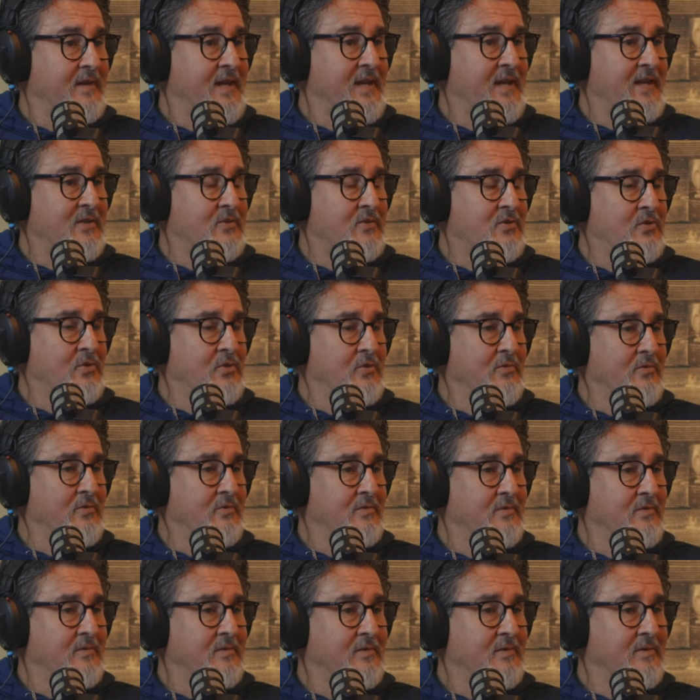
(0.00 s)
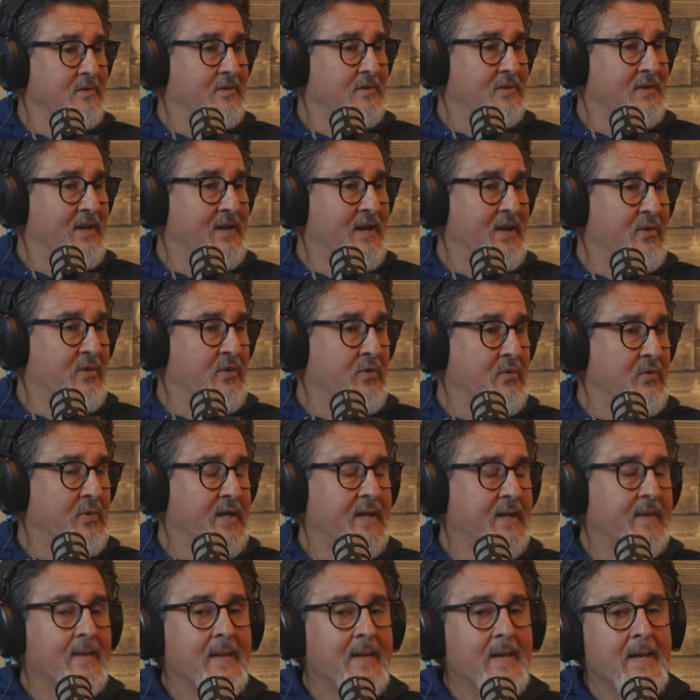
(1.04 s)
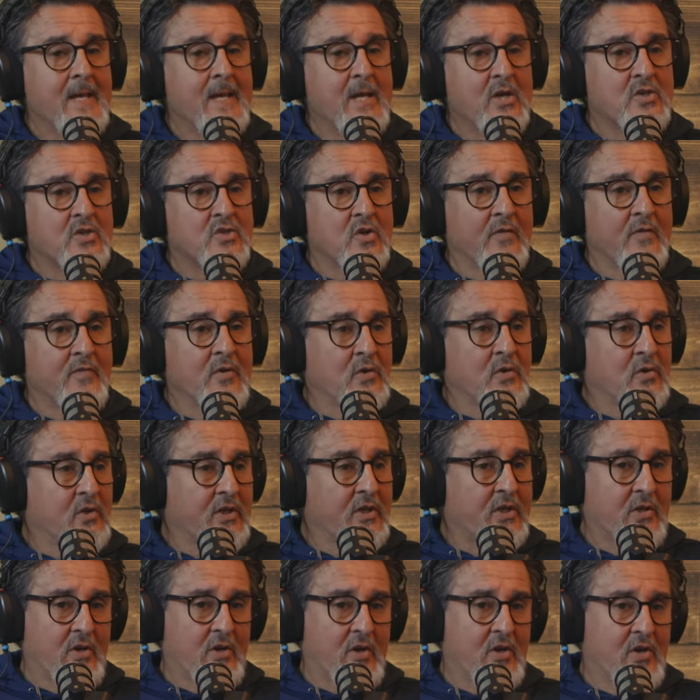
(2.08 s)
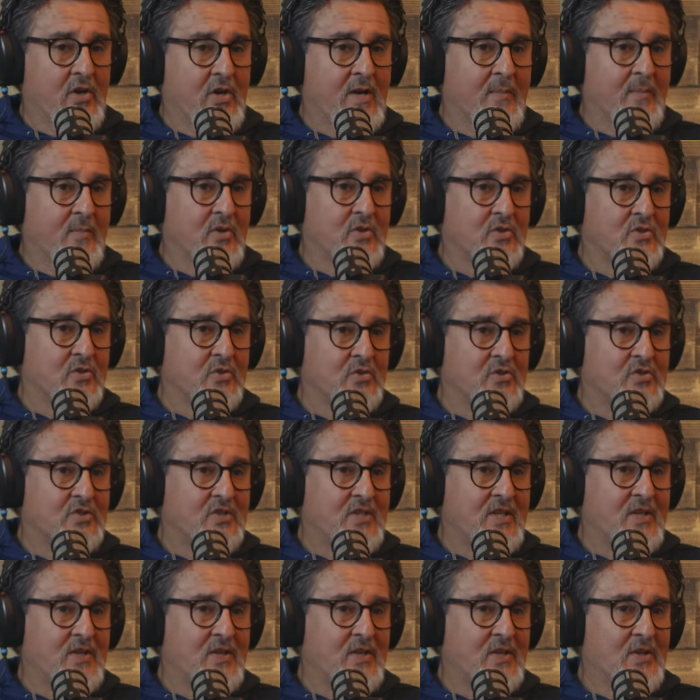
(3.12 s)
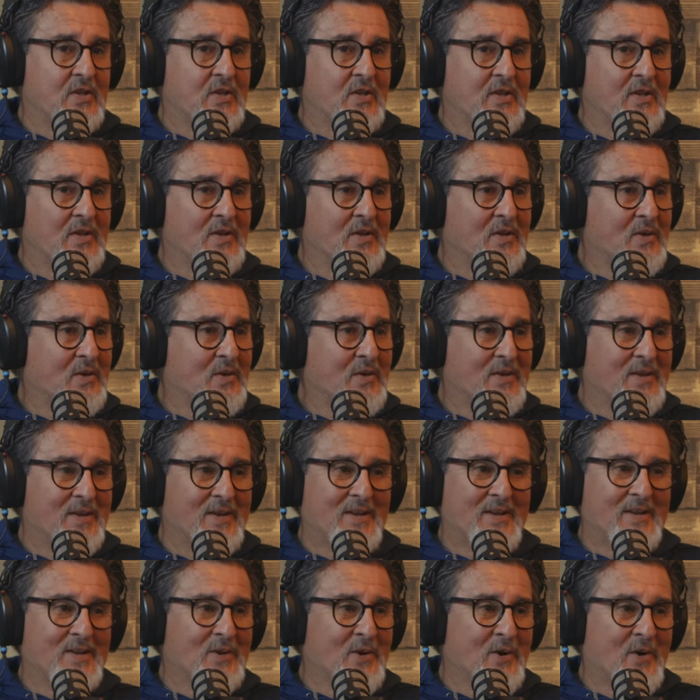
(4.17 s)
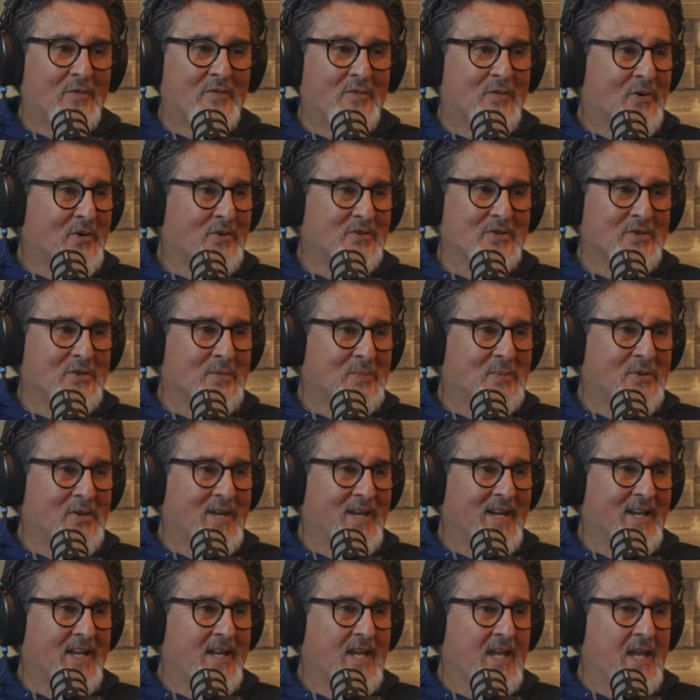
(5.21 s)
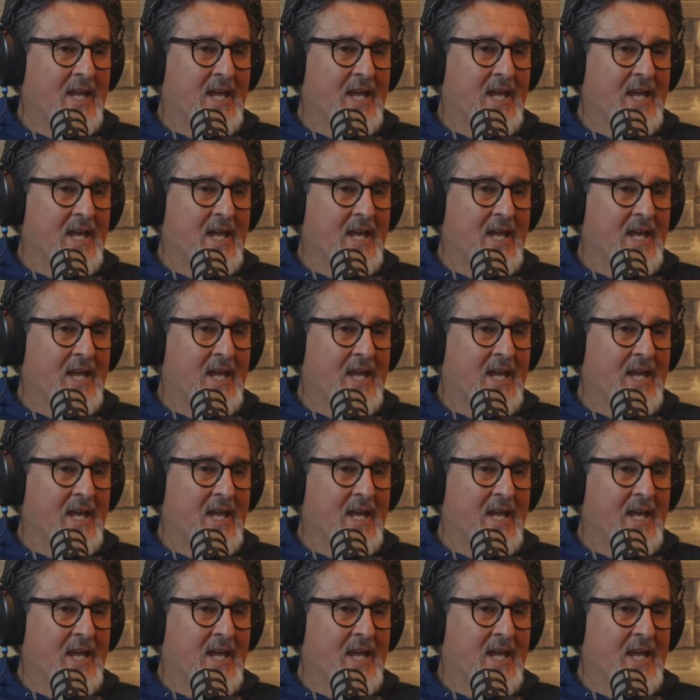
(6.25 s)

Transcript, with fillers: eight, two, nine, three. So if you look at our numbers, you'll see that it all falls into play.